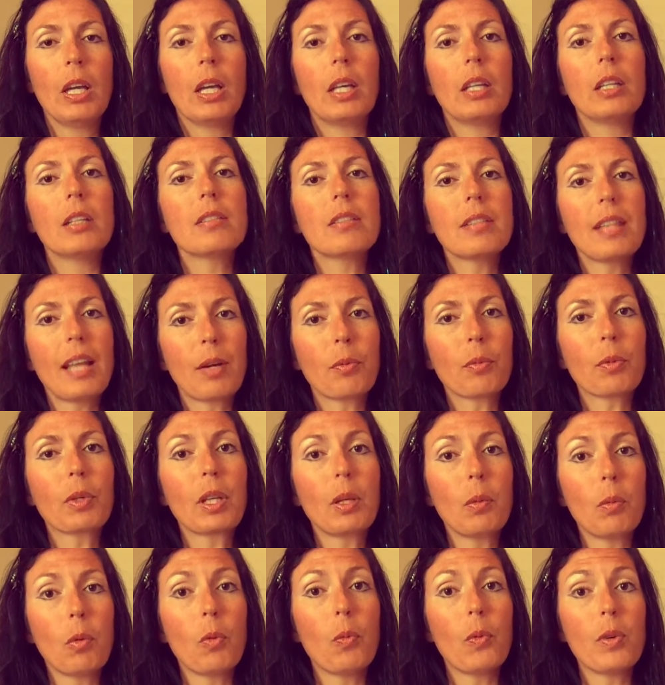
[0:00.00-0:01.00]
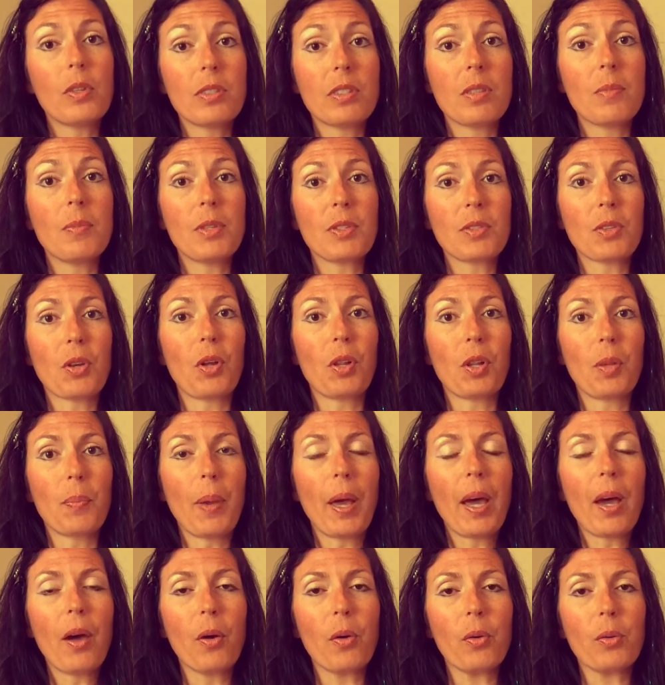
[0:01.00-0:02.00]
And isn't that really what wisdom is all
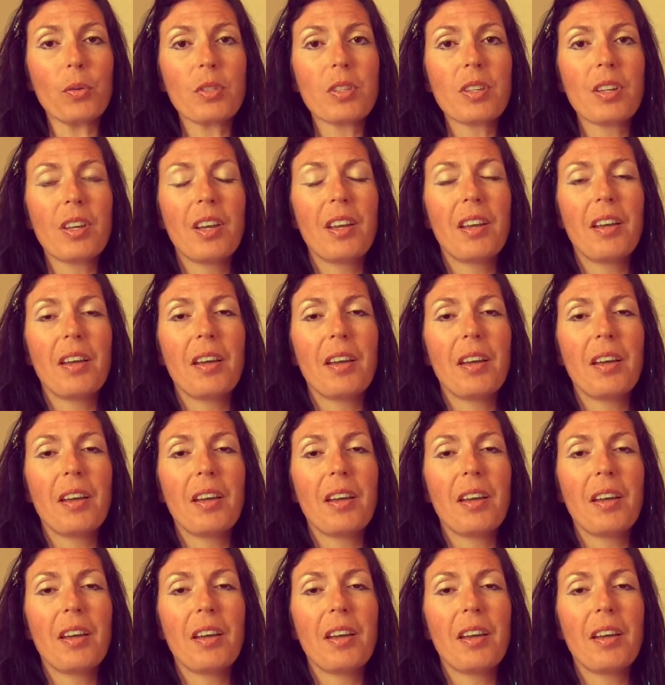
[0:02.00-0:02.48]
about?